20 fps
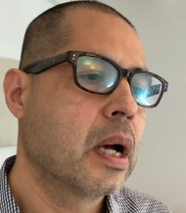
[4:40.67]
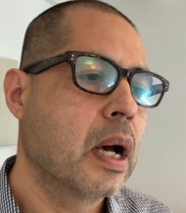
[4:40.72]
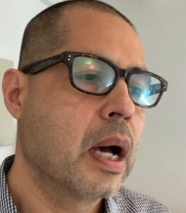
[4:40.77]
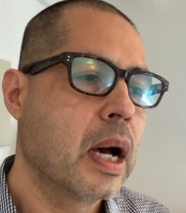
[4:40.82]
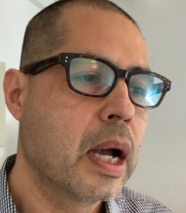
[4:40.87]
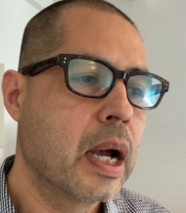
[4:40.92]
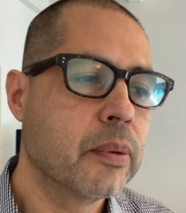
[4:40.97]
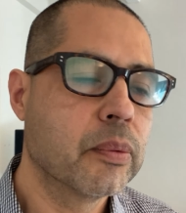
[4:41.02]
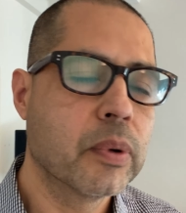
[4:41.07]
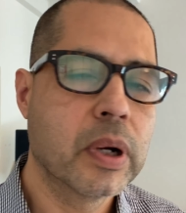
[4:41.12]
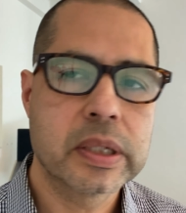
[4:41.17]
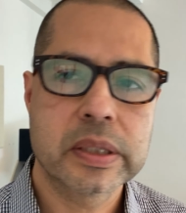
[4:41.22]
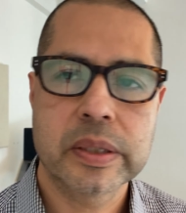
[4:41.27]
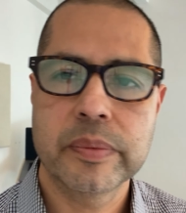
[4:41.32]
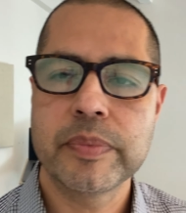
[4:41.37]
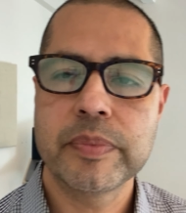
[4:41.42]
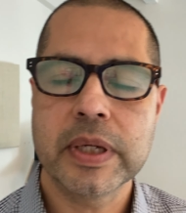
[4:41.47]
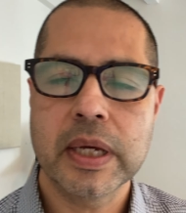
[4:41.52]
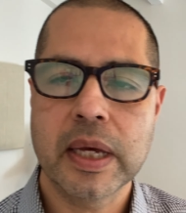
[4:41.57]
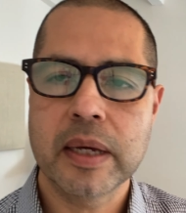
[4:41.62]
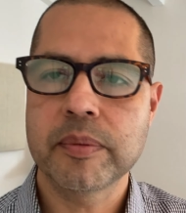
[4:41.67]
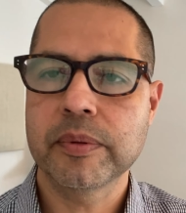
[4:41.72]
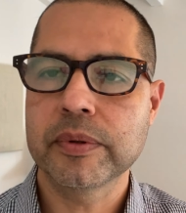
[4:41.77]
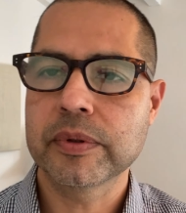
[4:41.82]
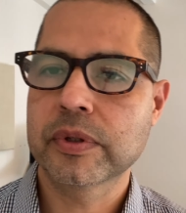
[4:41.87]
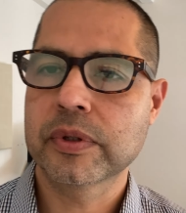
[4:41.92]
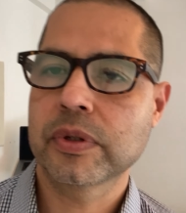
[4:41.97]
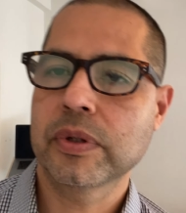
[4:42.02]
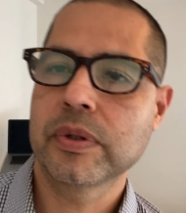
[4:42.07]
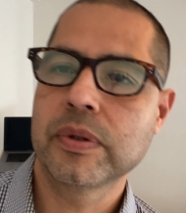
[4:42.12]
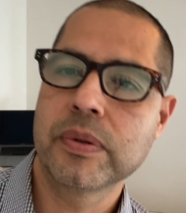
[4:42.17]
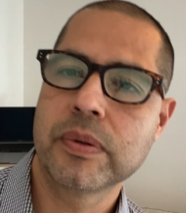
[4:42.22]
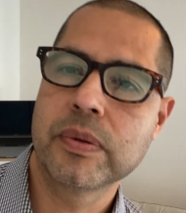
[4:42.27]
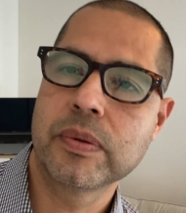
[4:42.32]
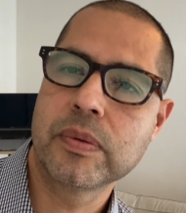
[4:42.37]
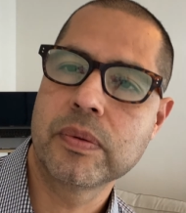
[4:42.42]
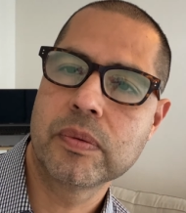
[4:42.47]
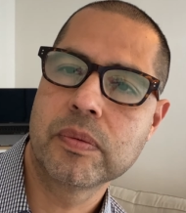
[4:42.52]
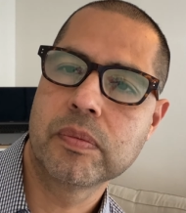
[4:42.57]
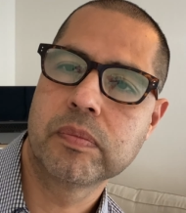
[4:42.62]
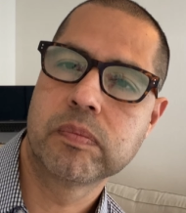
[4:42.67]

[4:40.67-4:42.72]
I want to be able to